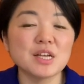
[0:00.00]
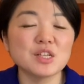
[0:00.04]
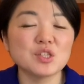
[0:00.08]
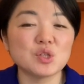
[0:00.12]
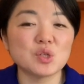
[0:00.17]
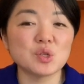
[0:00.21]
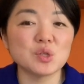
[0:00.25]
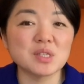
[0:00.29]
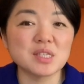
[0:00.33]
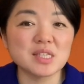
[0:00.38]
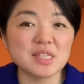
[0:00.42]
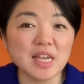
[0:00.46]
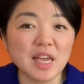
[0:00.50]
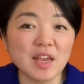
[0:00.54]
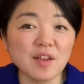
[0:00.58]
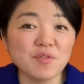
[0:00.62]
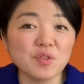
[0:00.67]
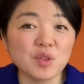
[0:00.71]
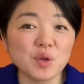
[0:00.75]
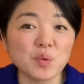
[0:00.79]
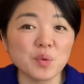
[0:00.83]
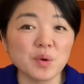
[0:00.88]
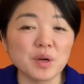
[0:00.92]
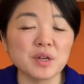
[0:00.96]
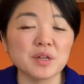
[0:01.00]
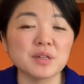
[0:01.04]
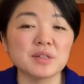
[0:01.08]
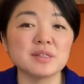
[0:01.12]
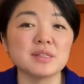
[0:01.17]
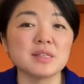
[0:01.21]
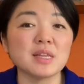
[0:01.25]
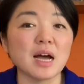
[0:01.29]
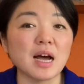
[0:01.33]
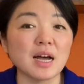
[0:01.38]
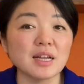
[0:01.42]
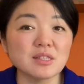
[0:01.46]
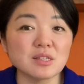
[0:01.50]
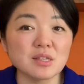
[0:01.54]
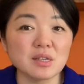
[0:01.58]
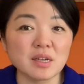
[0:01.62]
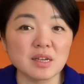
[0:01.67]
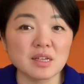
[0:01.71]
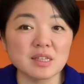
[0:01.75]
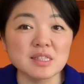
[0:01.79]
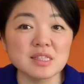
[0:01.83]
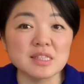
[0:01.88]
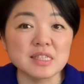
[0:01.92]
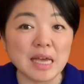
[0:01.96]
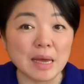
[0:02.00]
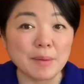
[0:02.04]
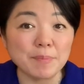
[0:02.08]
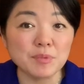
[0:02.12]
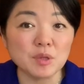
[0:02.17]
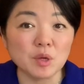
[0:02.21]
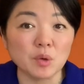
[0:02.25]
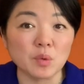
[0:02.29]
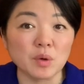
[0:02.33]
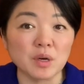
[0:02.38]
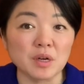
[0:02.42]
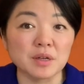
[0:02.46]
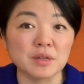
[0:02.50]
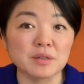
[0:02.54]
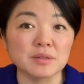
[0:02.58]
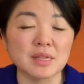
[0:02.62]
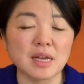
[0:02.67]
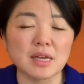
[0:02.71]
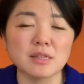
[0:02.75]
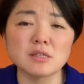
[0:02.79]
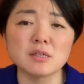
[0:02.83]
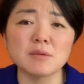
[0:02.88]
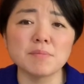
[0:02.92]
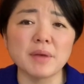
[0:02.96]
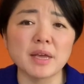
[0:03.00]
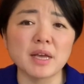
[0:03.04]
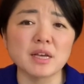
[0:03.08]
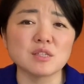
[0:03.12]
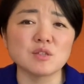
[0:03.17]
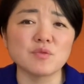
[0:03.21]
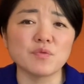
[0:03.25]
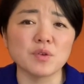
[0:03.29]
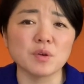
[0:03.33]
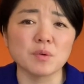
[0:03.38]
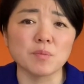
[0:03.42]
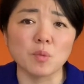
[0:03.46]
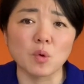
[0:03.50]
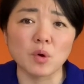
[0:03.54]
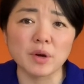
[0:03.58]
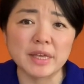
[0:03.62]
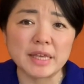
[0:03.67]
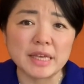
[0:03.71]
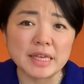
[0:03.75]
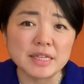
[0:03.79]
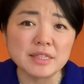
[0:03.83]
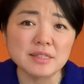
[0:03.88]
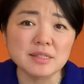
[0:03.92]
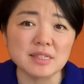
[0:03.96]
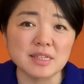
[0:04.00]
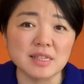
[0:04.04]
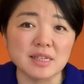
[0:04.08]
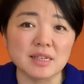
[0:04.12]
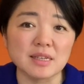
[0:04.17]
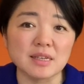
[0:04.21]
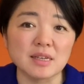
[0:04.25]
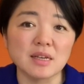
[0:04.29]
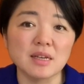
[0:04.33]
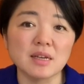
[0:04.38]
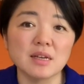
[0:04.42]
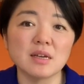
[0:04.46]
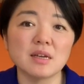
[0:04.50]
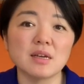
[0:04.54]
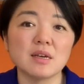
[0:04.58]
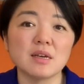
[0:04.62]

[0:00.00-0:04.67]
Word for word: to save the world, not to condemn the world, not to make us feel more guilty,